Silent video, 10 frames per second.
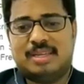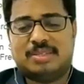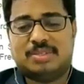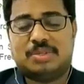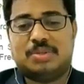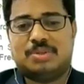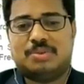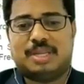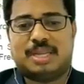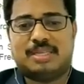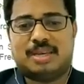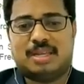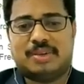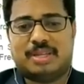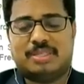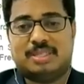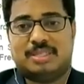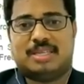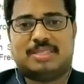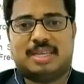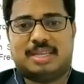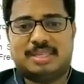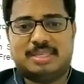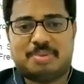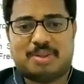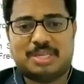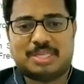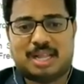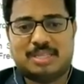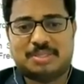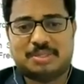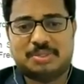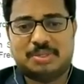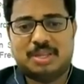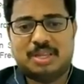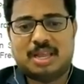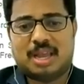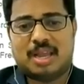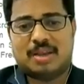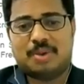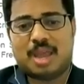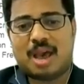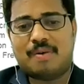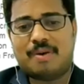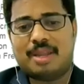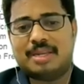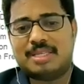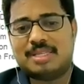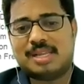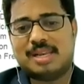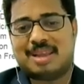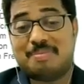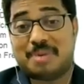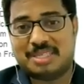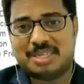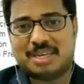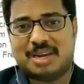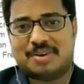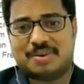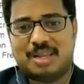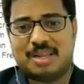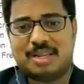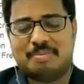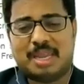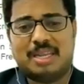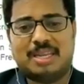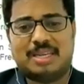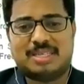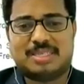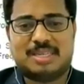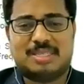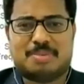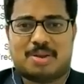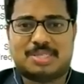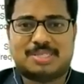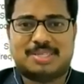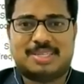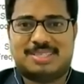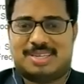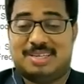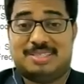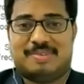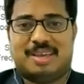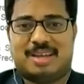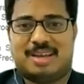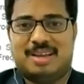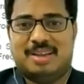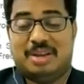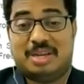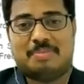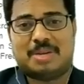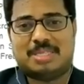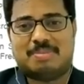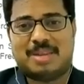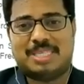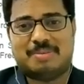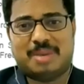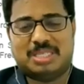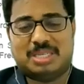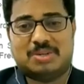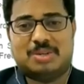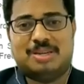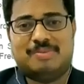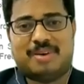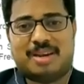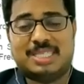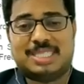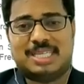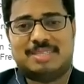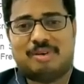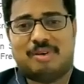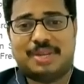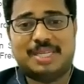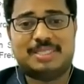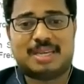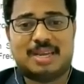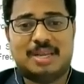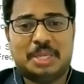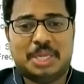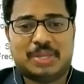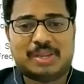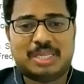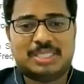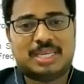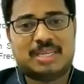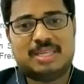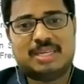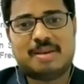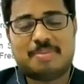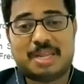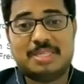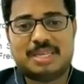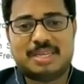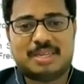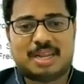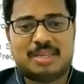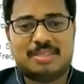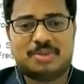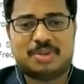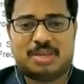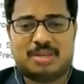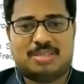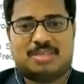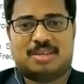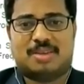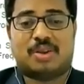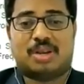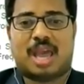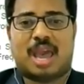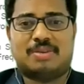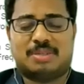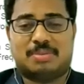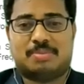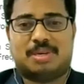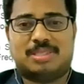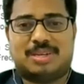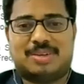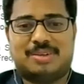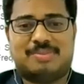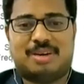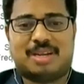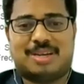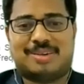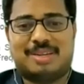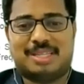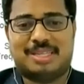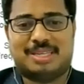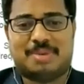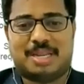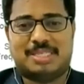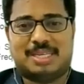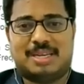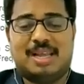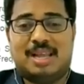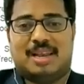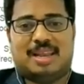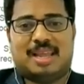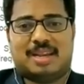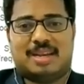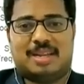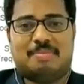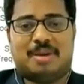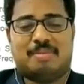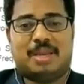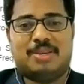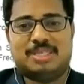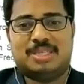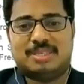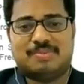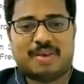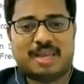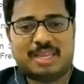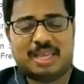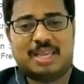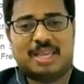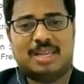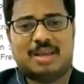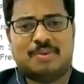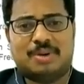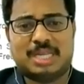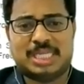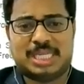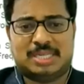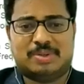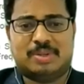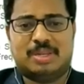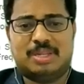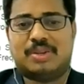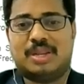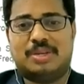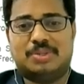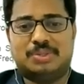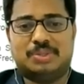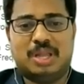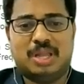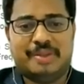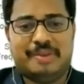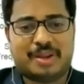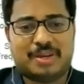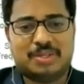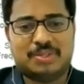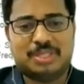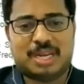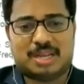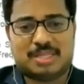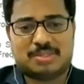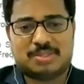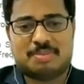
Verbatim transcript: So we can uh, you can just check this project also. Uh, we have industrial temperature controller in many industries, process industries where uh, temperature plays a major role in furnaces, ovens. Uh, you can check the temperature and you can uh, you can have some small circuit for controlling the temperature, like a dimmer by using some firing angle or voltage control. You can do you can do that also.